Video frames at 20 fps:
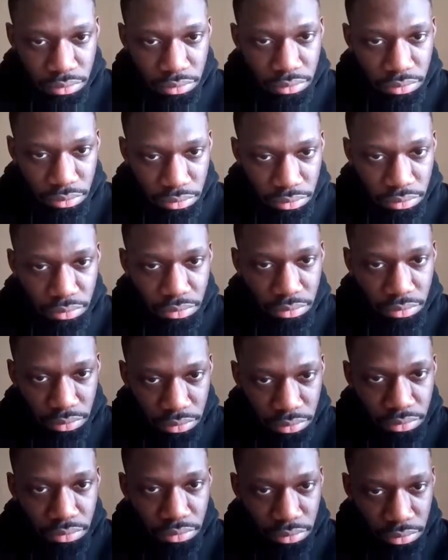Right?
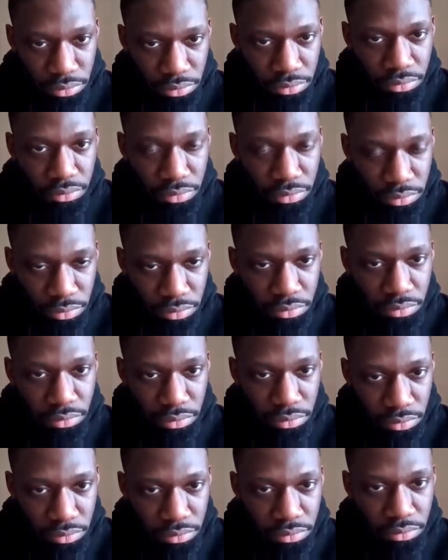The banks are
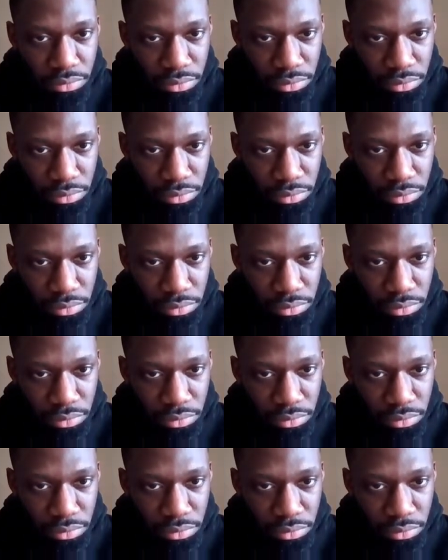not going to do